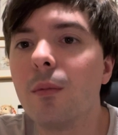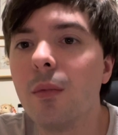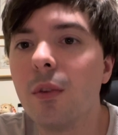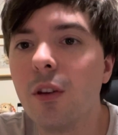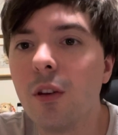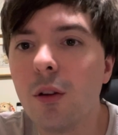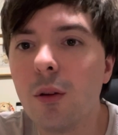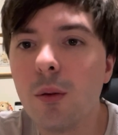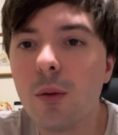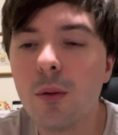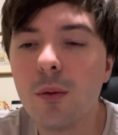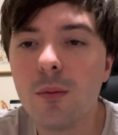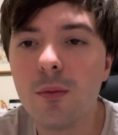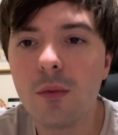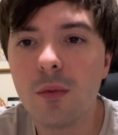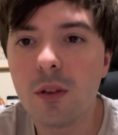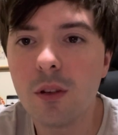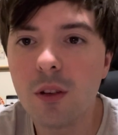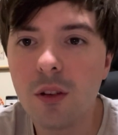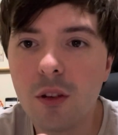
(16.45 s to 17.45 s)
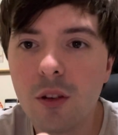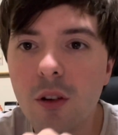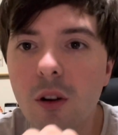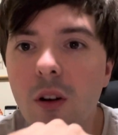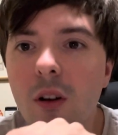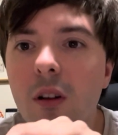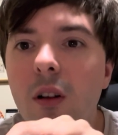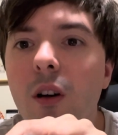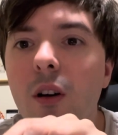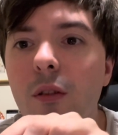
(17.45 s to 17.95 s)
So, to
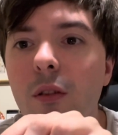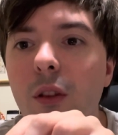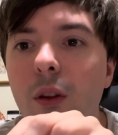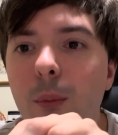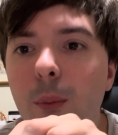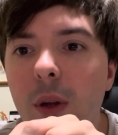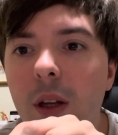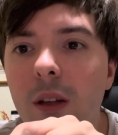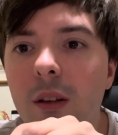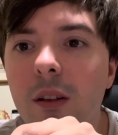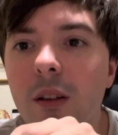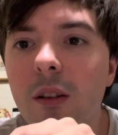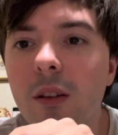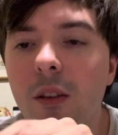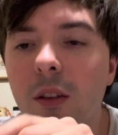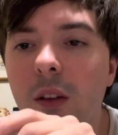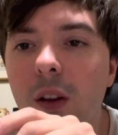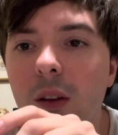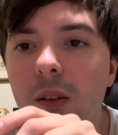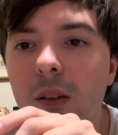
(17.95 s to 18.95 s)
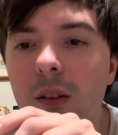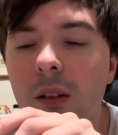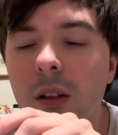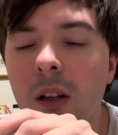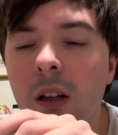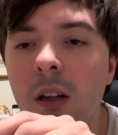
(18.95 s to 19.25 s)
start off, the pen is the